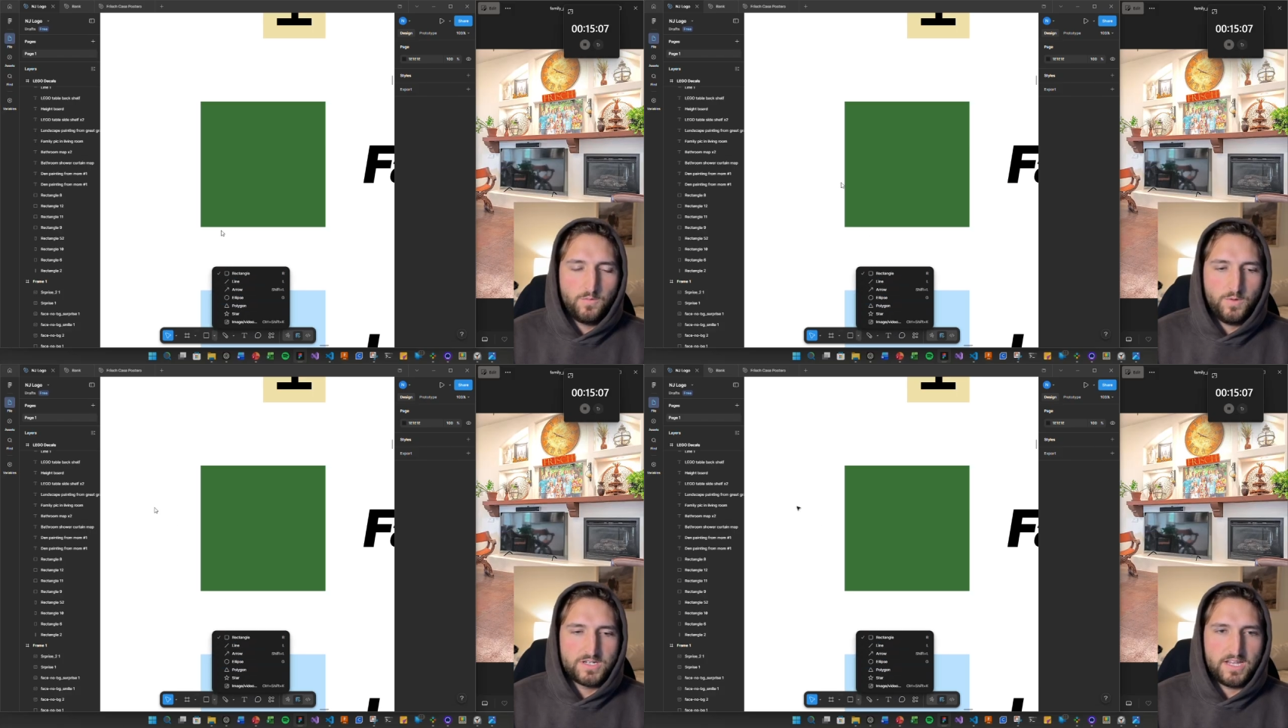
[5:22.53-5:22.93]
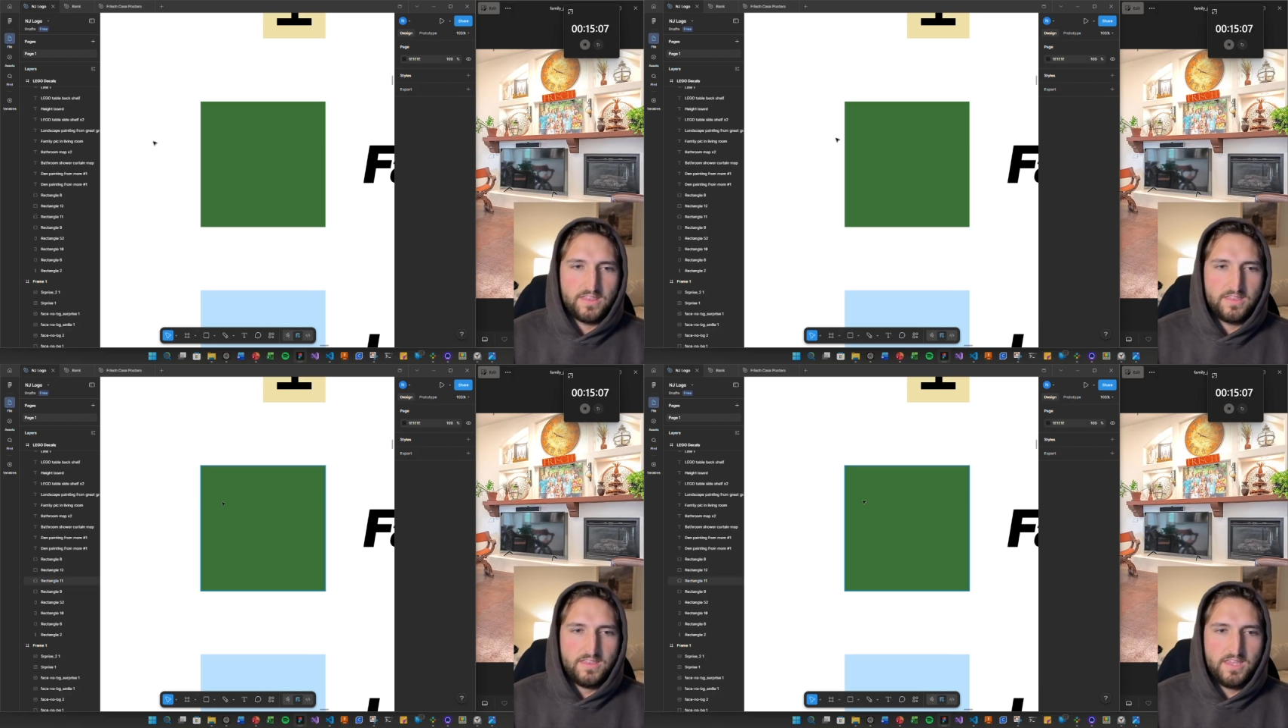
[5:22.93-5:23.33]
Which I
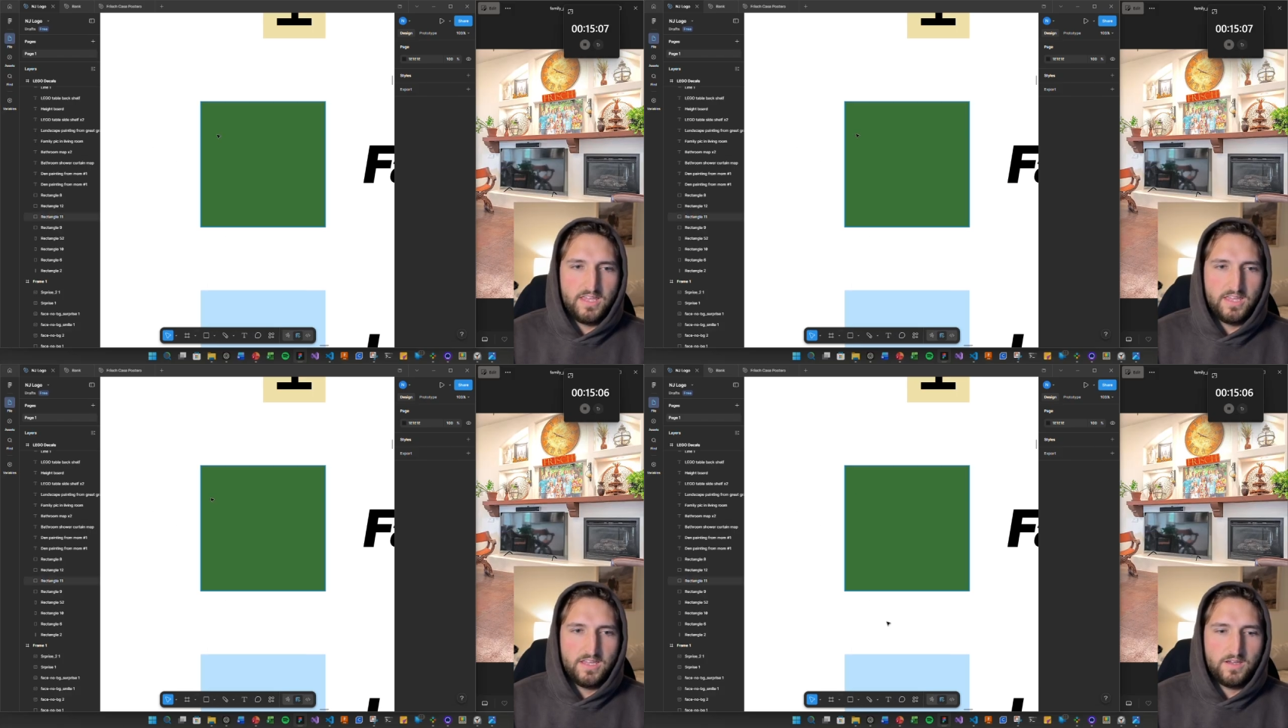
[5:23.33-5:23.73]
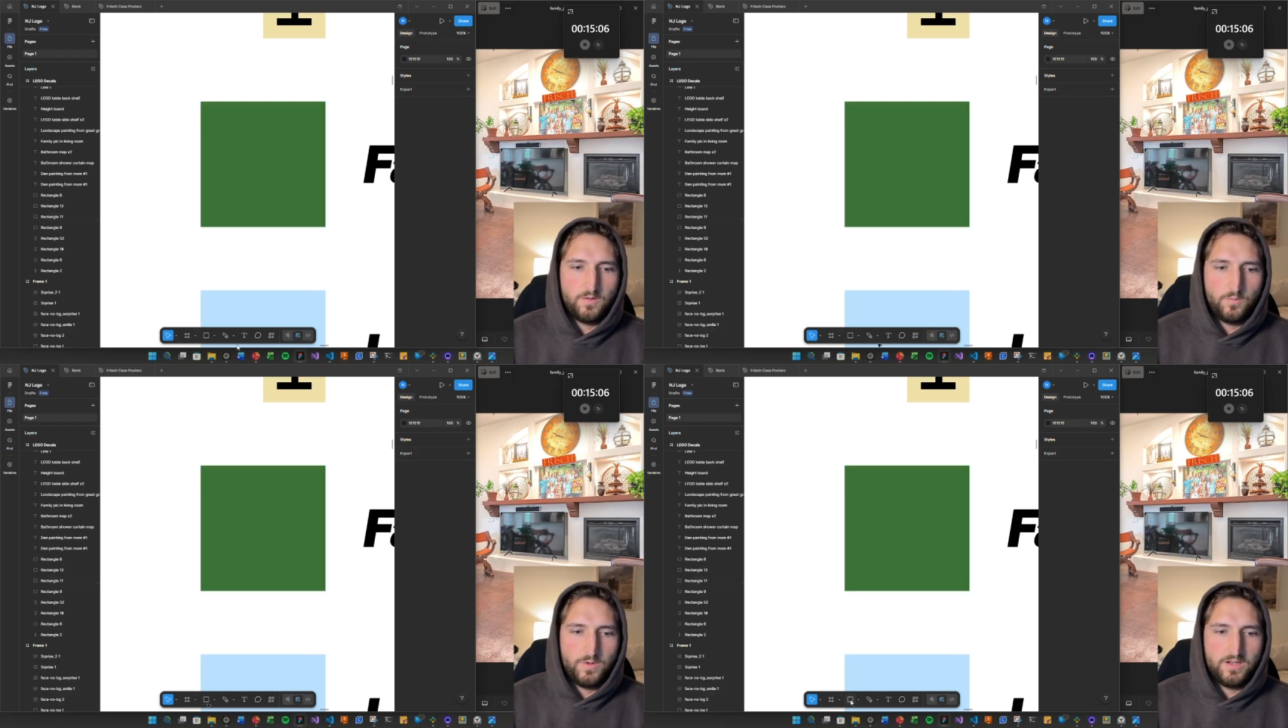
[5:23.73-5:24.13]
think
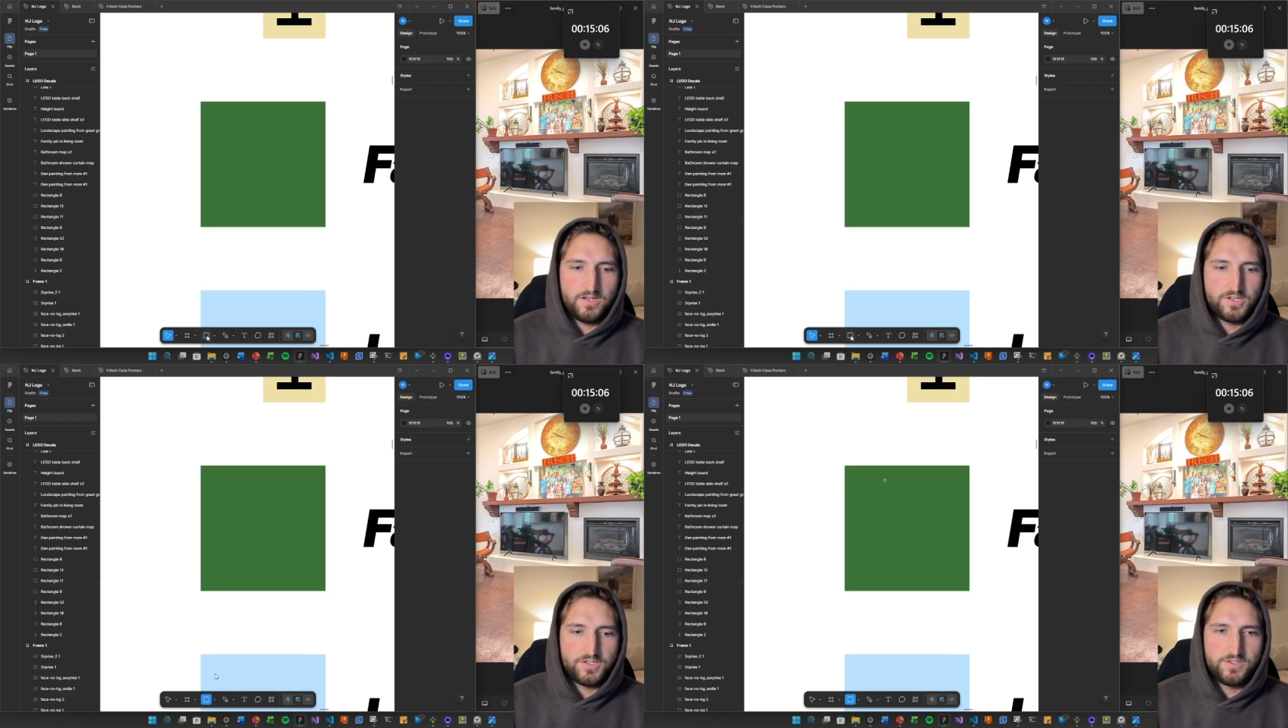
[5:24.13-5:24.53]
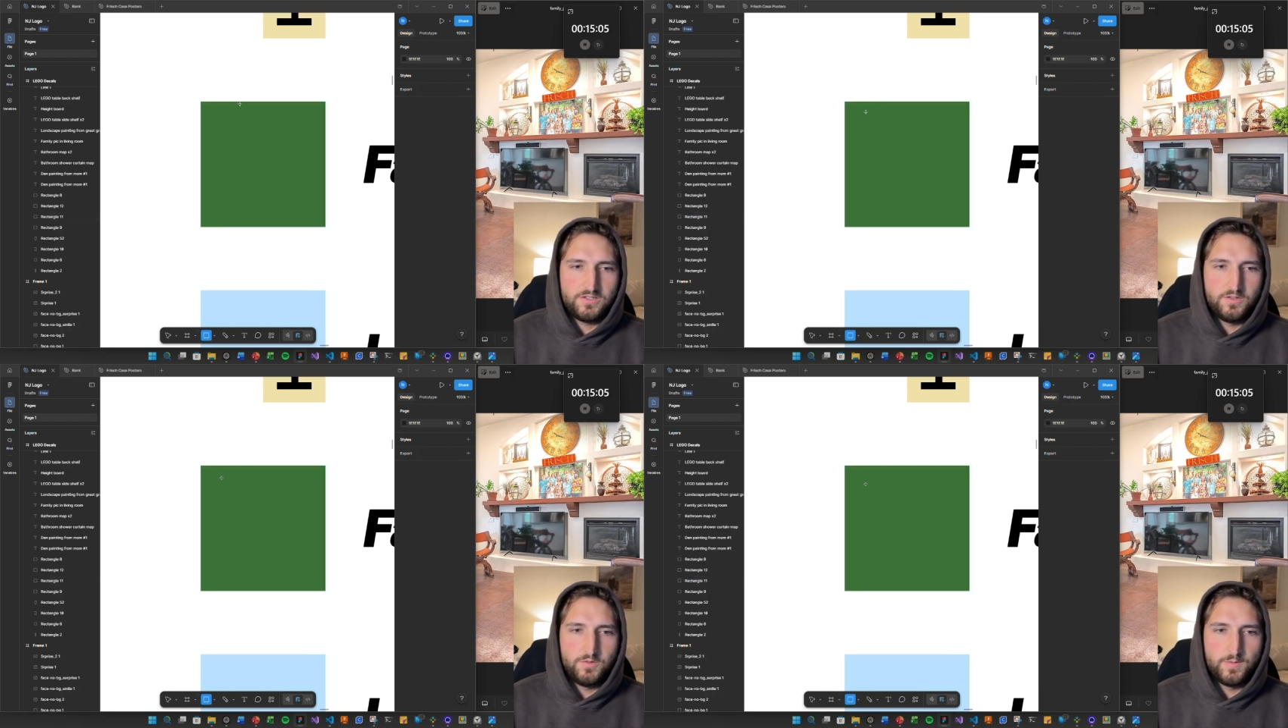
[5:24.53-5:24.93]
we could just
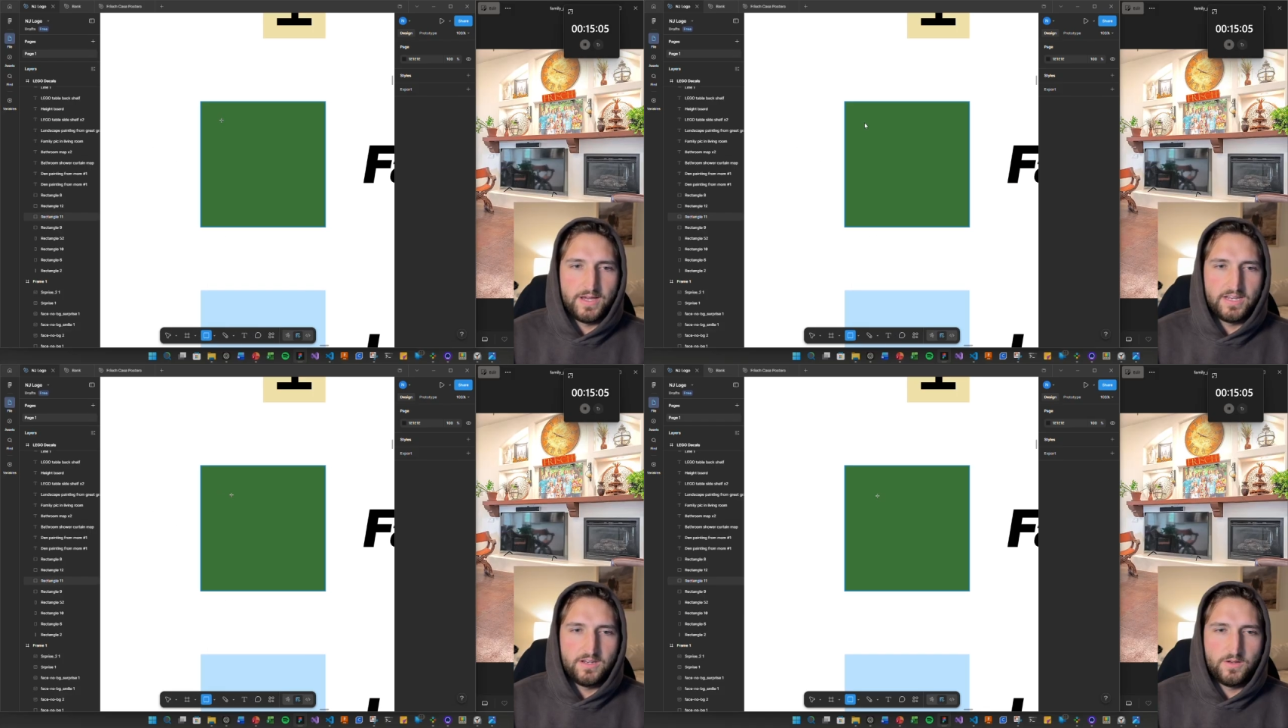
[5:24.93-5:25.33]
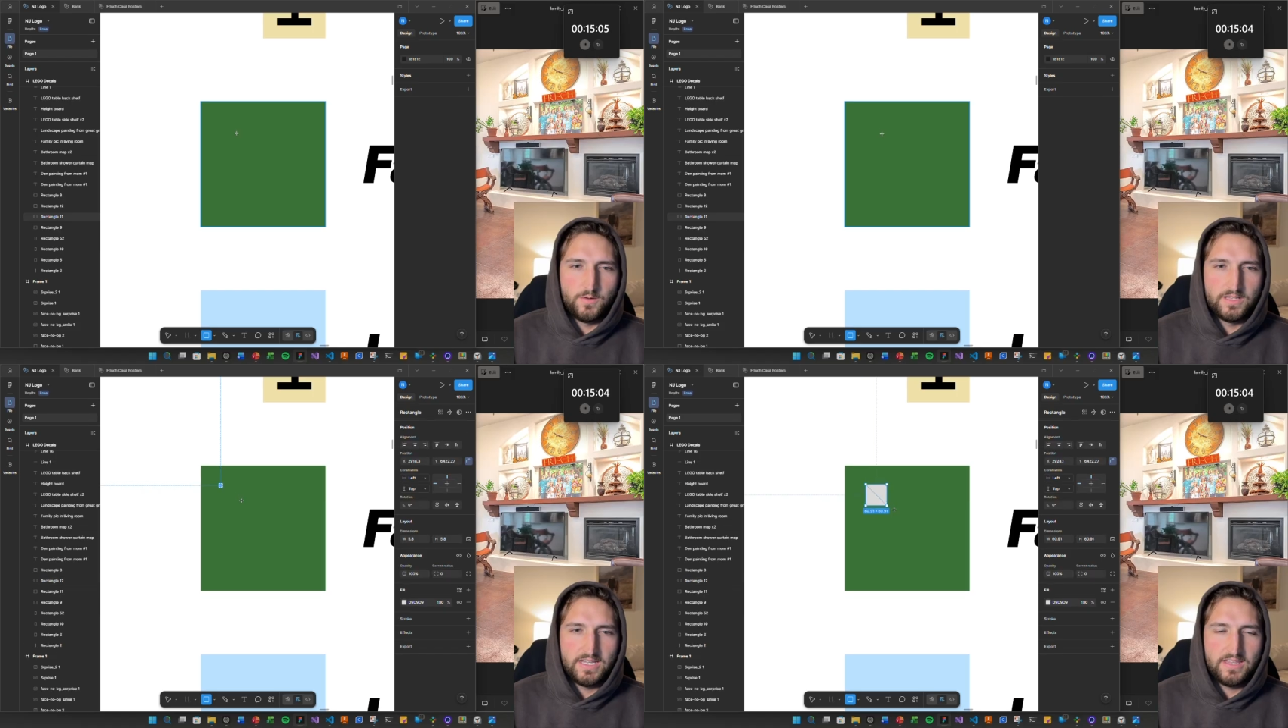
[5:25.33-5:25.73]
do by
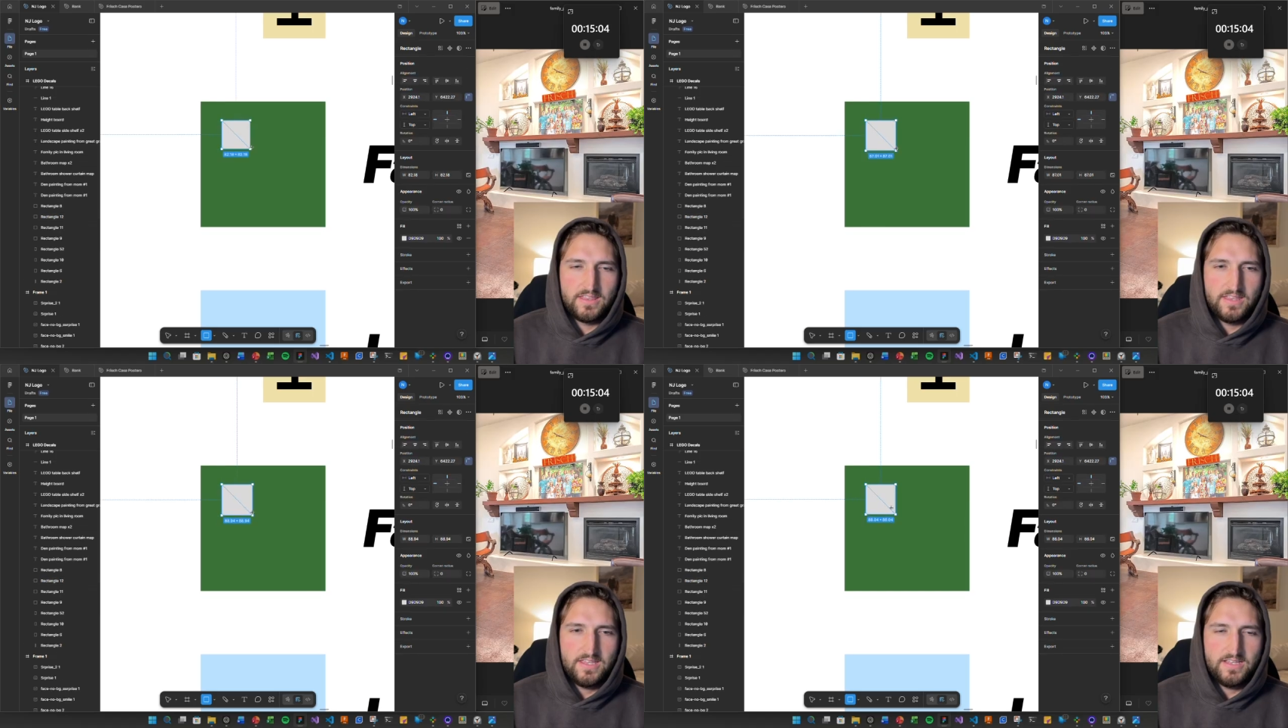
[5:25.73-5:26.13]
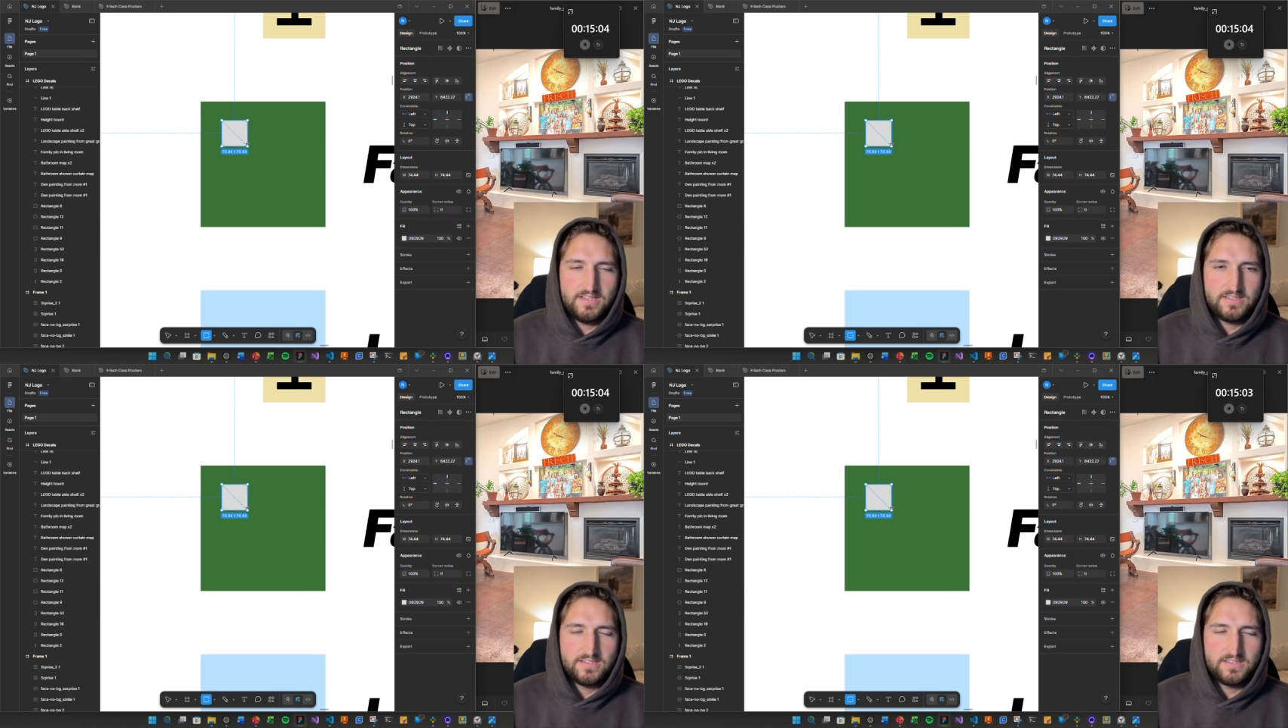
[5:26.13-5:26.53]
going like
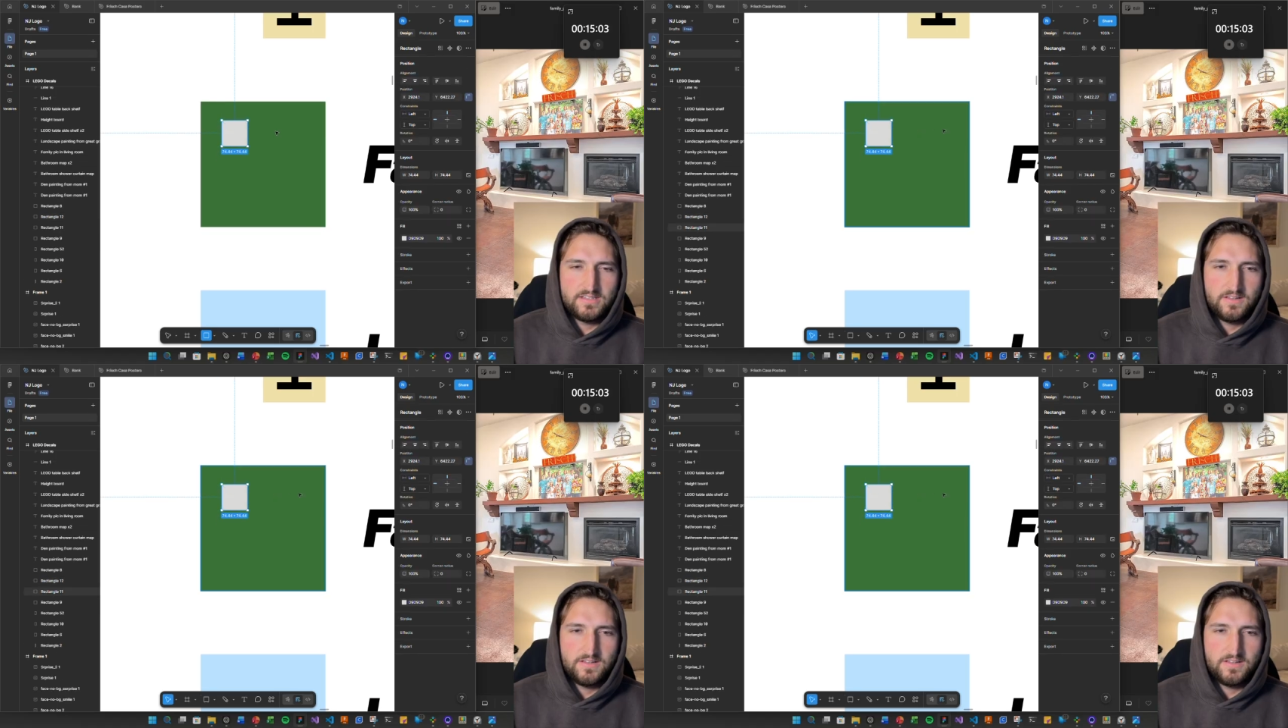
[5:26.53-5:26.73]
this